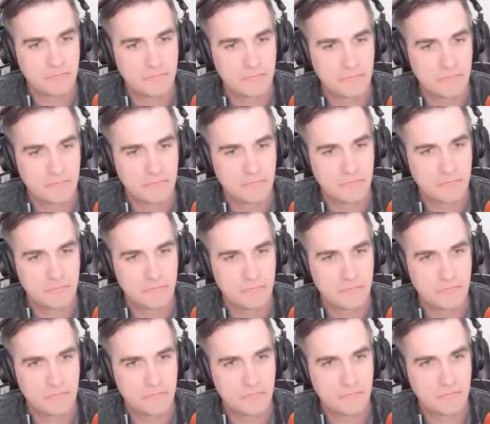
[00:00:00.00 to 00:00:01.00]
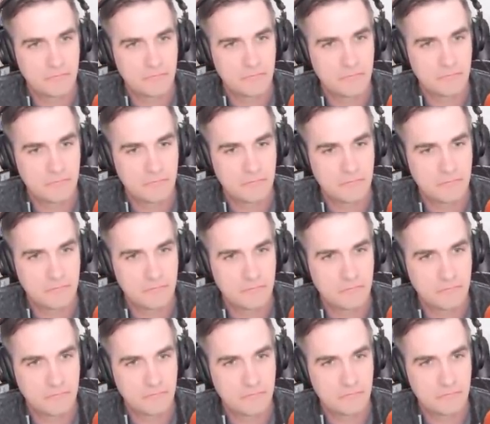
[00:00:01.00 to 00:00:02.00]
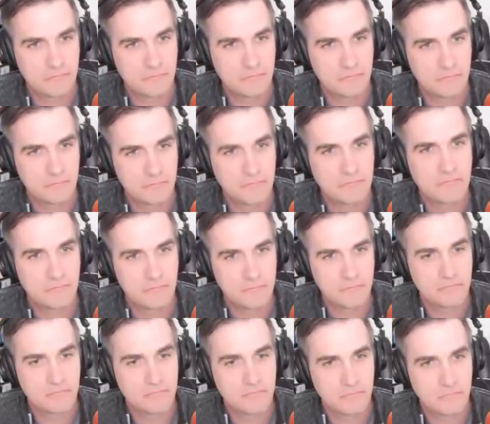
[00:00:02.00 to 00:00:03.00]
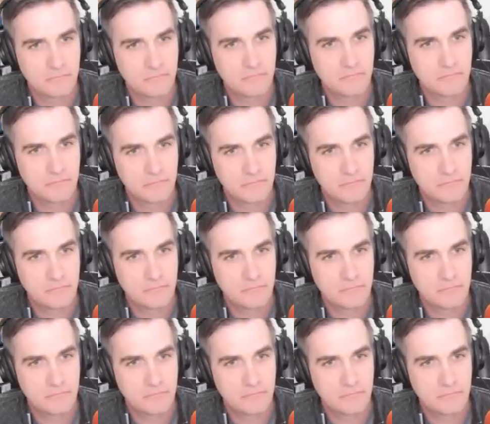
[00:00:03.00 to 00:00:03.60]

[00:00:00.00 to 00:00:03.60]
No words are spoken by the person on screen.